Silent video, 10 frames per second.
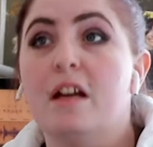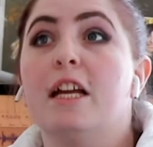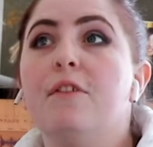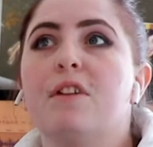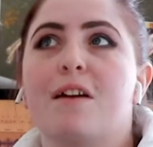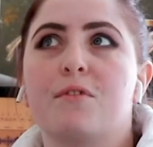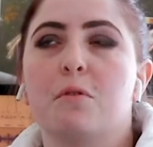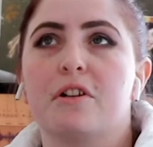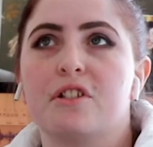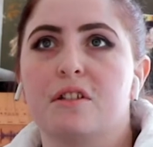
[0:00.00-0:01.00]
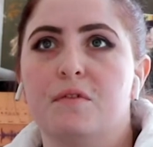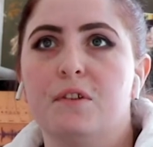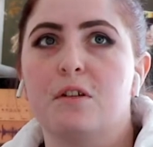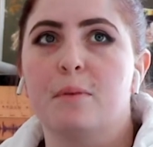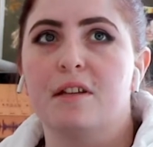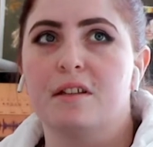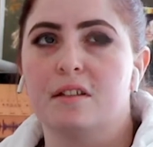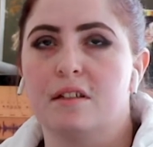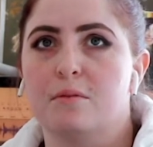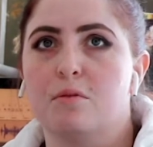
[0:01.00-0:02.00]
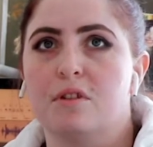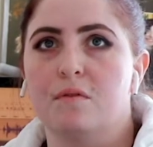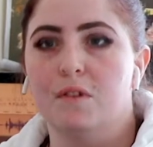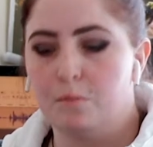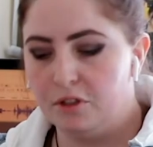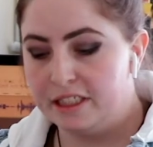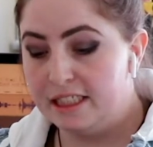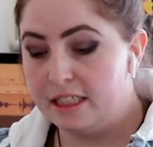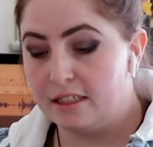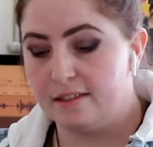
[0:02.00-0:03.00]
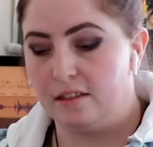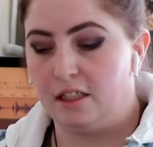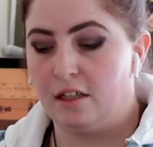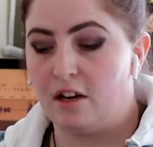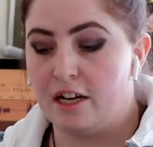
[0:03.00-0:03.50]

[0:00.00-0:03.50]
even after watching the film, I think that's what the film really did is it like